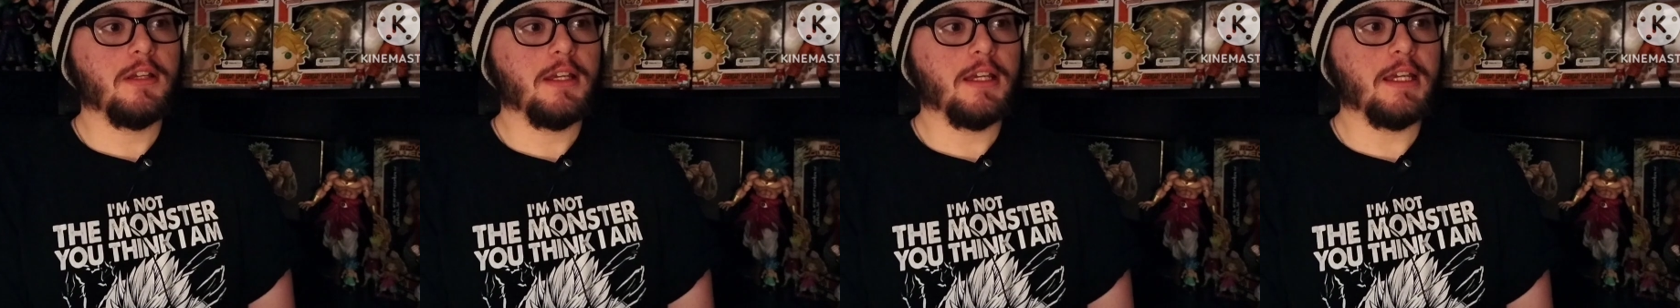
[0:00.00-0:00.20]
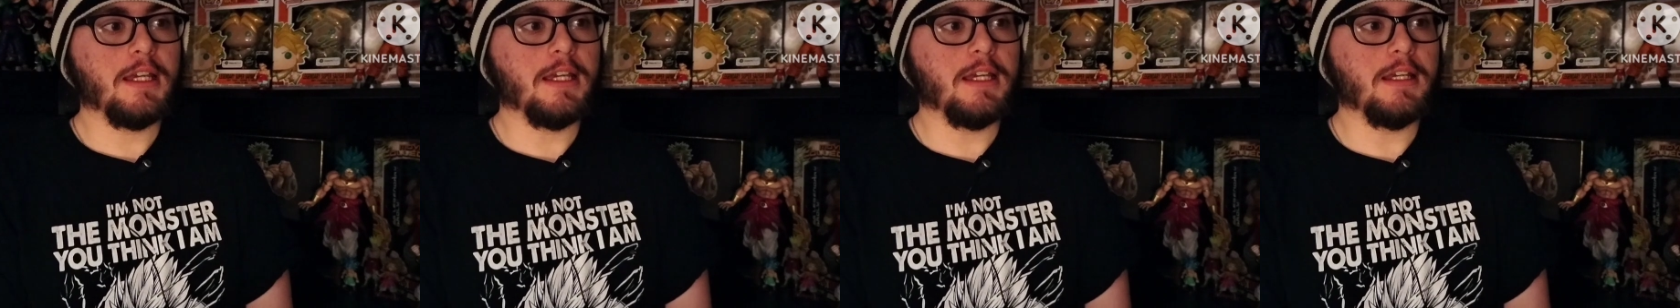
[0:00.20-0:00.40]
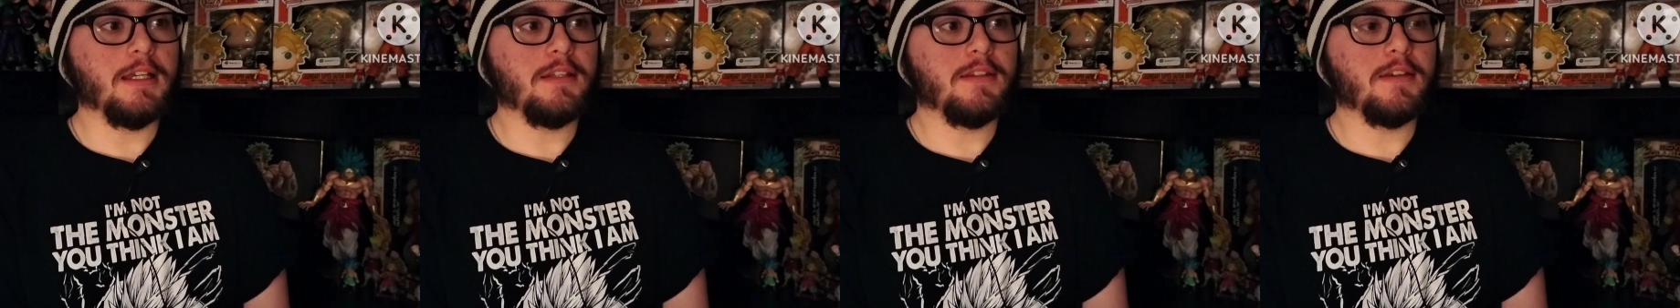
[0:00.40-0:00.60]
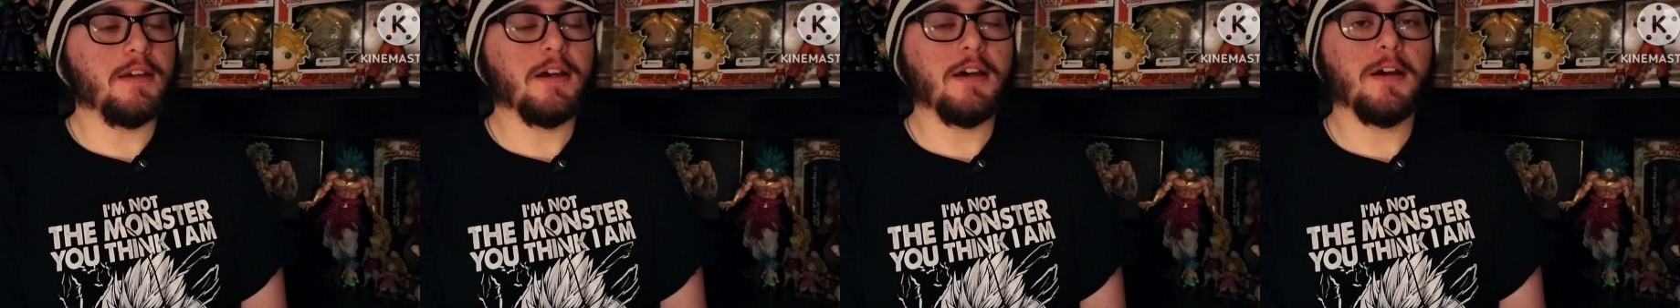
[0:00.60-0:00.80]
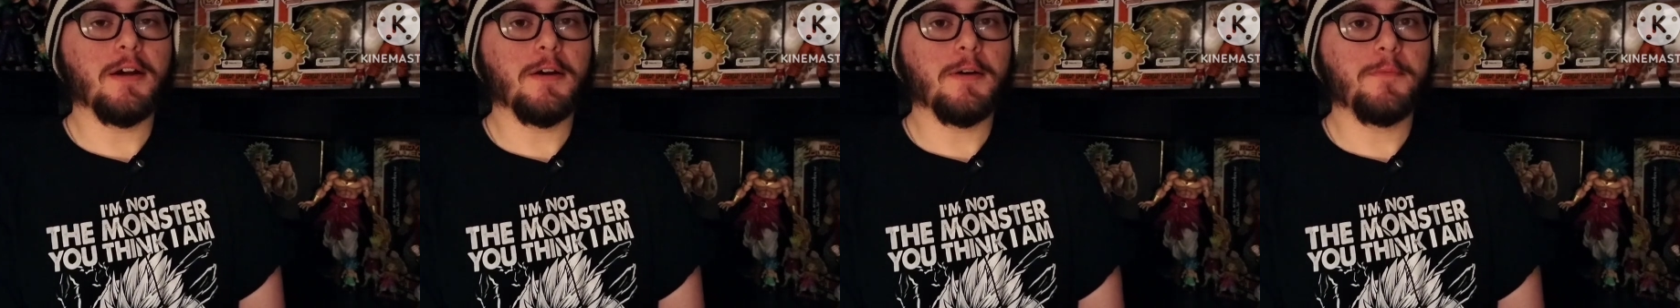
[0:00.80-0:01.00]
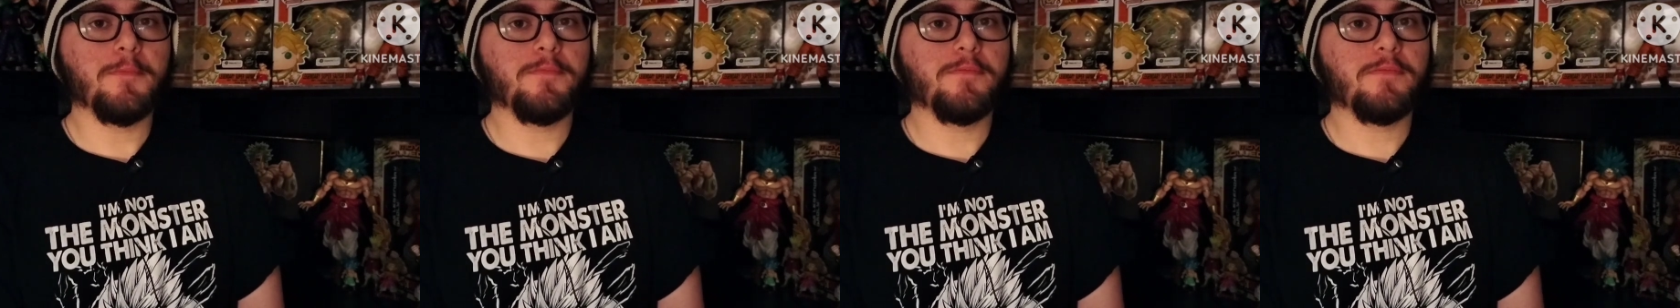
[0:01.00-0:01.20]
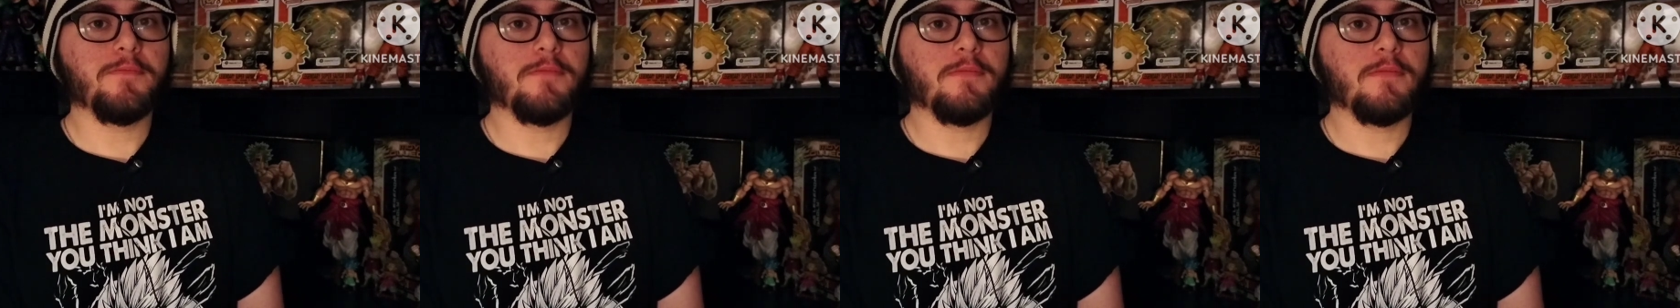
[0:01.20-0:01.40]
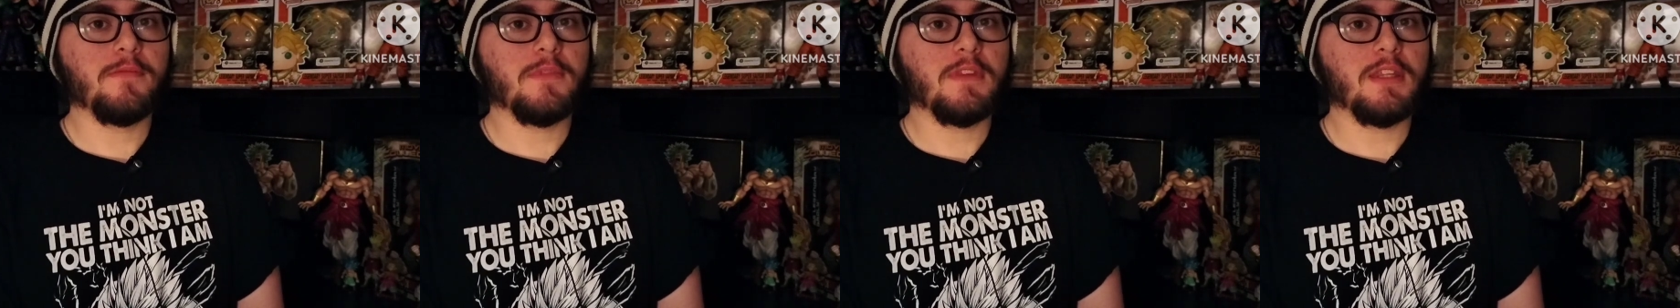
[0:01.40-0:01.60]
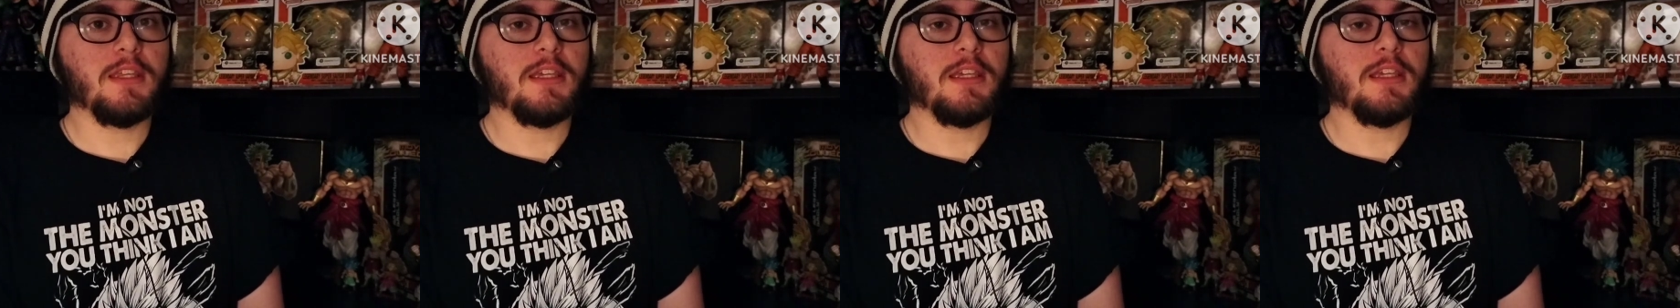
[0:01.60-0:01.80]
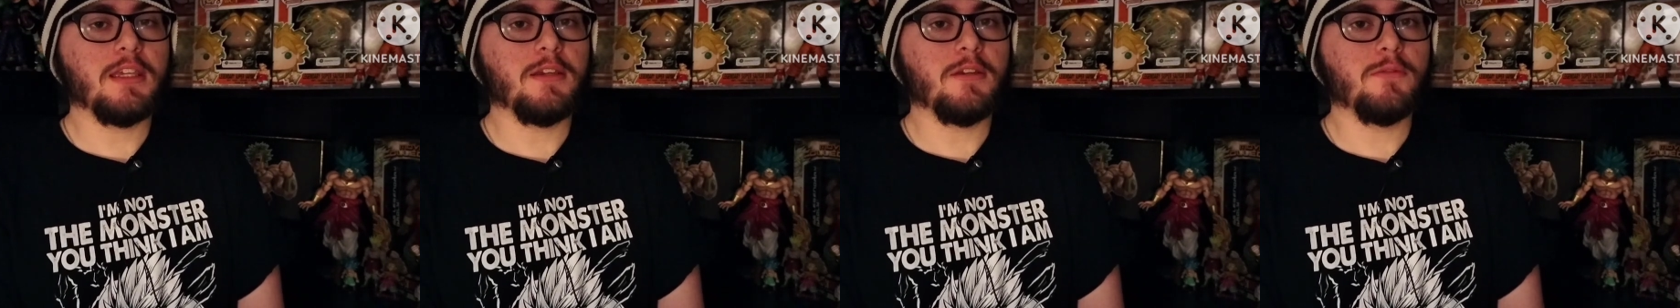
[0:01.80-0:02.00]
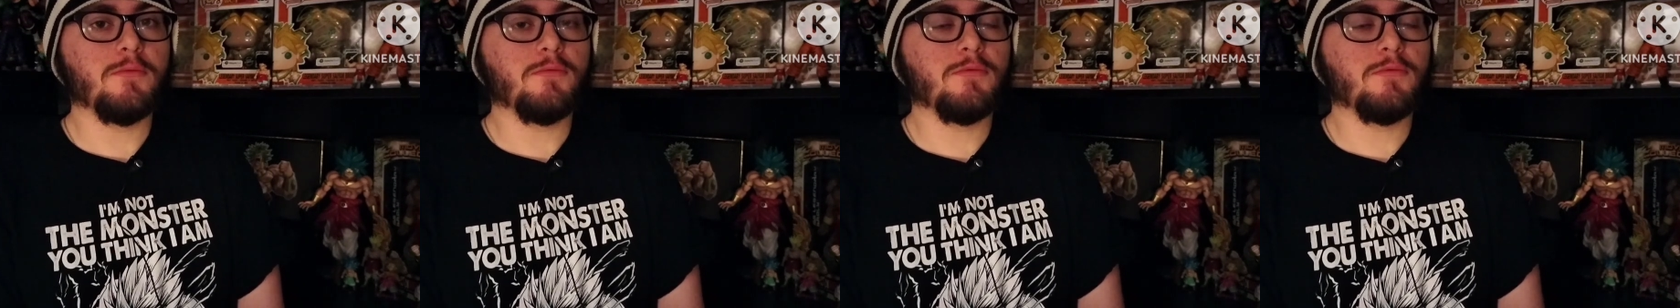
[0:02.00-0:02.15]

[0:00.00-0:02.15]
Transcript: and uh, he